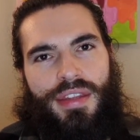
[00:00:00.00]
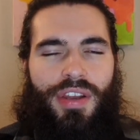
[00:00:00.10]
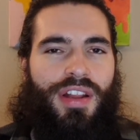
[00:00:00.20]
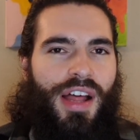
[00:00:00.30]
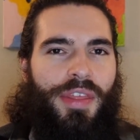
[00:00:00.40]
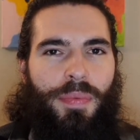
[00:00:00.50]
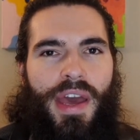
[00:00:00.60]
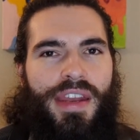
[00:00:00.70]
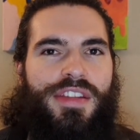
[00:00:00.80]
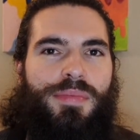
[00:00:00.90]
On a cloth
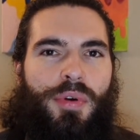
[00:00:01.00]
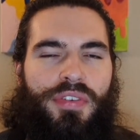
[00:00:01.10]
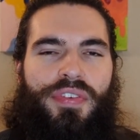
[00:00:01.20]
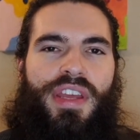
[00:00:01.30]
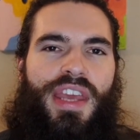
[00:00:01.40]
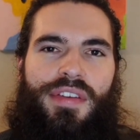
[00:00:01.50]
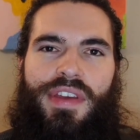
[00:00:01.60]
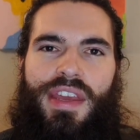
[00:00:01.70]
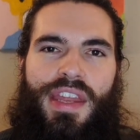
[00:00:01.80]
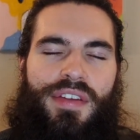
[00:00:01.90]
pad, it's more
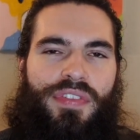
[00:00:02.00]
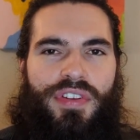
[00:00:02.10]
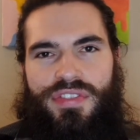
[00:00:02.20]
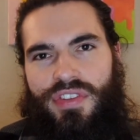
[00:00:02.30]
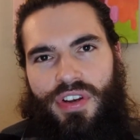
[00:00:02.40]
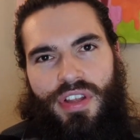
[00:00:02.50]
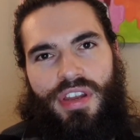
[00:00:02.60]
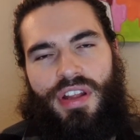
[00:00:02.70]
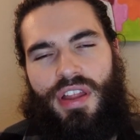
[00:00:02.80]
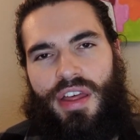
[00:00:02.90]
forgiving, and if there's dirt on a
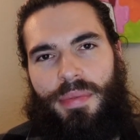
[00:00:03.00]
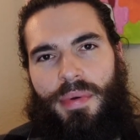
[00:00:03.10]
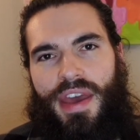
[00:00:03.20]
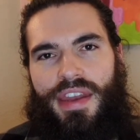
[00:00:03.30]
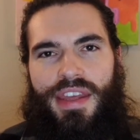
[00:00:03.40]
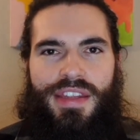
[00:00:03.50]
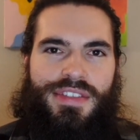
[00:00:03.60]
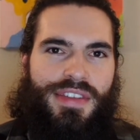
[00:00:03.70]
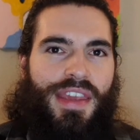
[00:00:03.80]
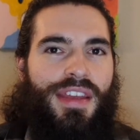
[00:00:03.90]
cloth pad, it can
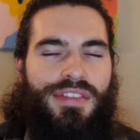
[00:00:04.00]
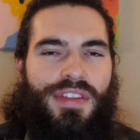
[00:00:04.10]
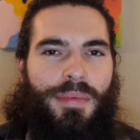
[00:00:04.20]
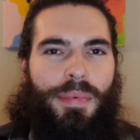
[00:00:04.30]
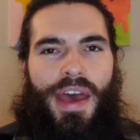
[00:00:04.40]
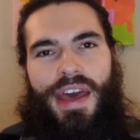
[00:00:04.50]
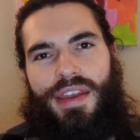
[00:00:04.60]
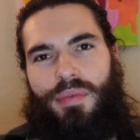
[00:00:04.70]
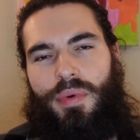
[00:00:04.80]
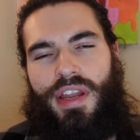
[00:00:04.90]
sink into the pad
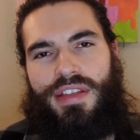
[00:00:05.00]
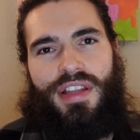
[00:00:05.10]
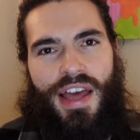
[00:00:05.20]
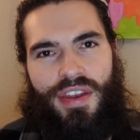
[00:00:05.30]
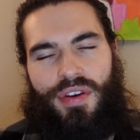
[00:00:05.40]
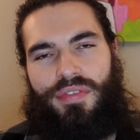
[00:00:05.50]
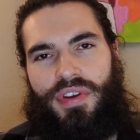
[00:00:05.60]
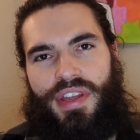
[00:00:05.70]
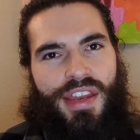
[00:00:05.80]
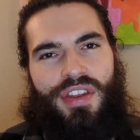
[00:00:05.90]
when I glide over
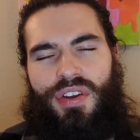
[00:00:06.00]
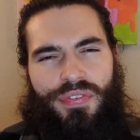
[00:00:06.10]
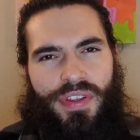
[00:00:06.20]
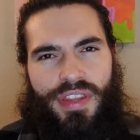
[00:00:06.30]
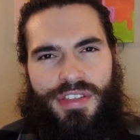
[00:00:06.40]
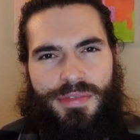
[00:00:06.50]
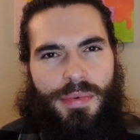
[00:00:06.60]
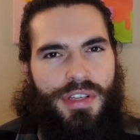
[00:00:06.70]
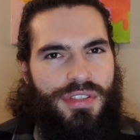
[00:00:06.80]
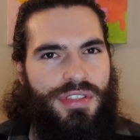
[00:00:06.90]
it, and you don't feel it as
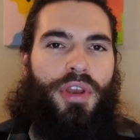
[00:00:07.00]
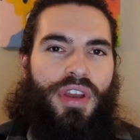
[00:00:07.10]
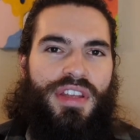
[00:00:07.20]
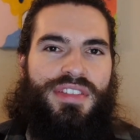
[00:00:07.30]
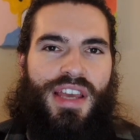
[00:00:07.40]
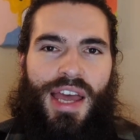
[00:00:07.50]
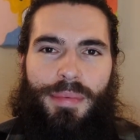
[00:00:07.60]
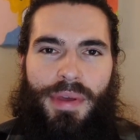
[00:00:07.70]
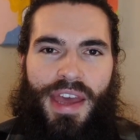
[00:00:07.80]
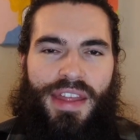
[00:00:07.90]
much. But on a
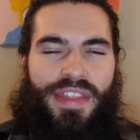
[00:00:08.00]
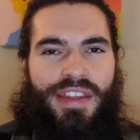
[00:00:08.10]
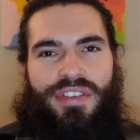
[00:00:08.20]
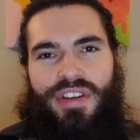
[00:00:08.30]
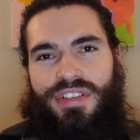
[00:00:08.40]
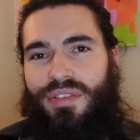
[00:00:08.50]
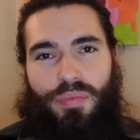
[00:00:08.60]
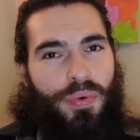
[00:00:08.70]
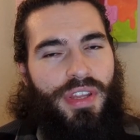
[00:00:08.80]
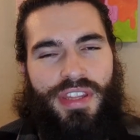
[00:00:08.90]
Skypad, that dirt
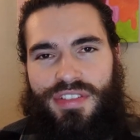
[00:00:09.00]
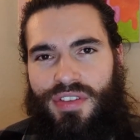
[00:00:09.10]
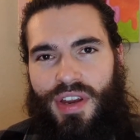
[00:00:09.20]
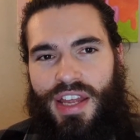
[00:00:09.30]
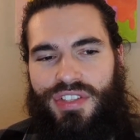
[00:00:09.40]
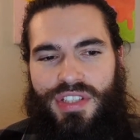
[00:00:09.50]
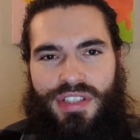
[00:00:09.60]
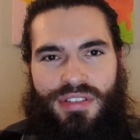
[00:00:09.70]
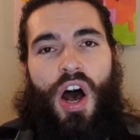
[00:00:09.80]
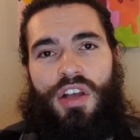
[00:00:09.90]
really scratchy.
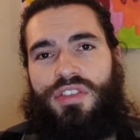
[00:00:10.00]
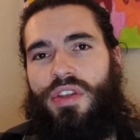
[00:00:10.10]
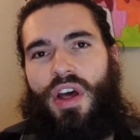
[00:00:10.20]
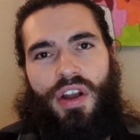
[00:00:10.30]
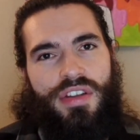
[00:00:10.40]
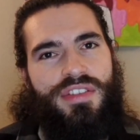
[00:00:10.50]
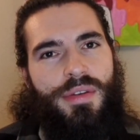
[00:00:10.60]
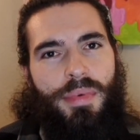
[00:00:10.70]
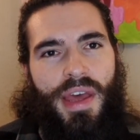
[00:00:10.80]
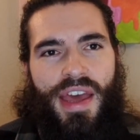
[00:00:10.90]
Also, the Artisan
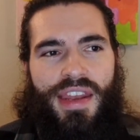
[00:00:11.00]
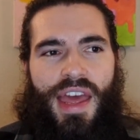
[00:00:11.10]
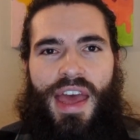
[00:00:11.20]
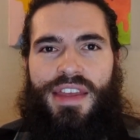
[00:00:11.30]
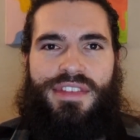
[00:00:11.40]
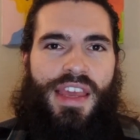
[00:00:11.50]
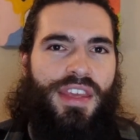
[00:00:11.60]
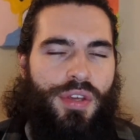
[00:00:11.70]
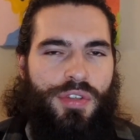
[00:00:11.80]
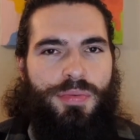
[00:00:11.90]
pad has a
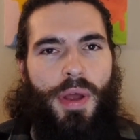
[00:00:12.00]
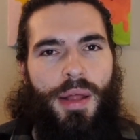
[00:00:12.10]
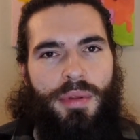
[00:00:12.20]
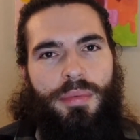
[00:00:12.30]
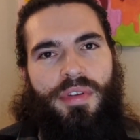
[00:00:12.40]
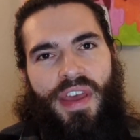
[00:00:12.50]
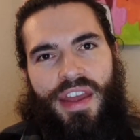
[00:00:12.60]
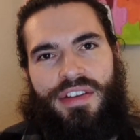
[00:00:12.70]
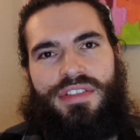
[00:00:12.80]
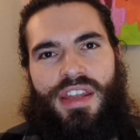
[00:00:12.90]
huge problem of
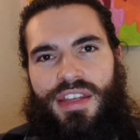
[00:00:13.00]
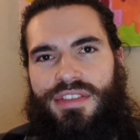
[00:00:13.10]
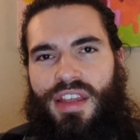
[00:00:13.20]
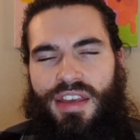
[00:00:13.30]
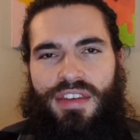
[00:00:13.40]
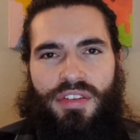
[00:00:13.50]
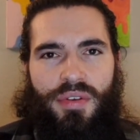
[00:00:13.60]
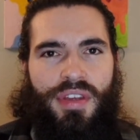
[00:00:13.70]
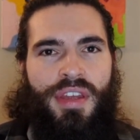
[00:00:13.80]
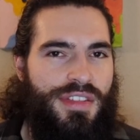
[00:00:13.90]
hairs getting stuck into
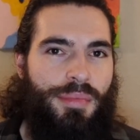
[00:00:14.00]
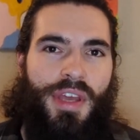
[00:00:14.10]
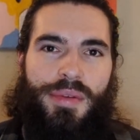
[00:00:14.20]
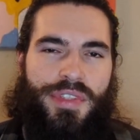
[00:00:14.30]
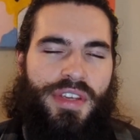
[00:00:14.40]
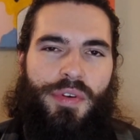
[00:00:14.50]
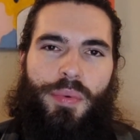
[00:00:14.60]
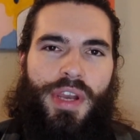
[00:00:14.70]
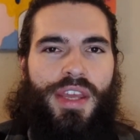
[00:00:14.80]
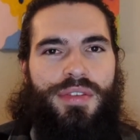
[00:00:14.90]
it. Sometimes even
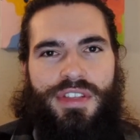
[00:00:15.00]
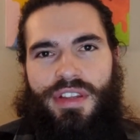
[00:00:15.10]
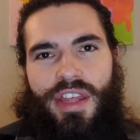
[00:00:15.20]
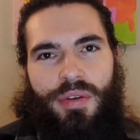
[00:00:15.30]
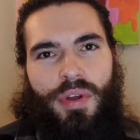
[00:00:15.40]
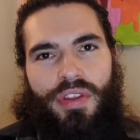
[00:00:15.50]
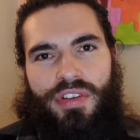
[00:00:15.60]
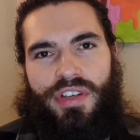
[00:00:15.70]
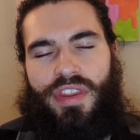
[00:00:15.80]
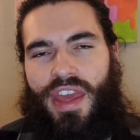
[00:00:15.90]
when I use a lint
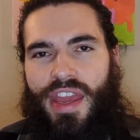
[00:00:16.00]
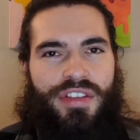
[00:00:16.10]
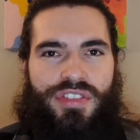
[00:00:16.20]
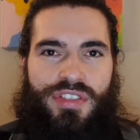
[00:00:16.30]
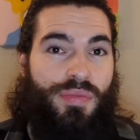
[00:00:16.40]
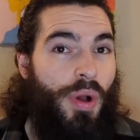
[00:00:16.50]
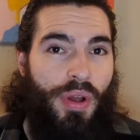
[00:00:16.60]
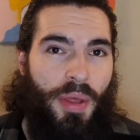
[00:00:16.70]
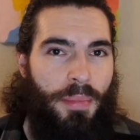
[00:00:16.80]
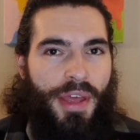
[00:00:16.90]
roller, the hairs just won't
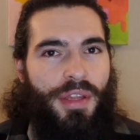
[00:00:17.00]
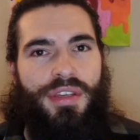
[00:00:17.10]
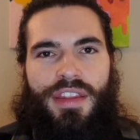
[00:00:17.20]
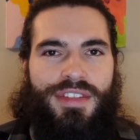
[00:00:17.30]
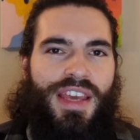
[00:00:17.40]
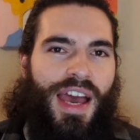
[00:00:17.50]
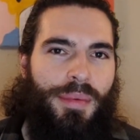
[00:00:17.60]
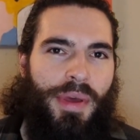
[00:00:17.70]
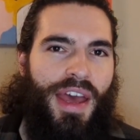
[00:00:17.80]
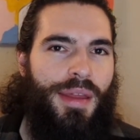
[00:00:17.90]
come out. The
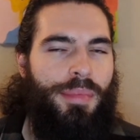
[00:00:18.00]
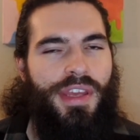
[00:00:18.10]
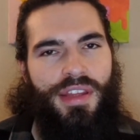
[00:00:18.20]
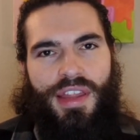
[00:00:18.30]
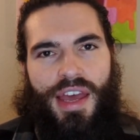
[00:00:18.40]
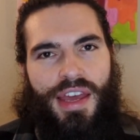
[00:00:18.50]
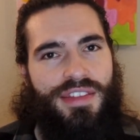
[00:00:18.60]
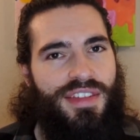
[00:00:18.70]
Skypad being glass,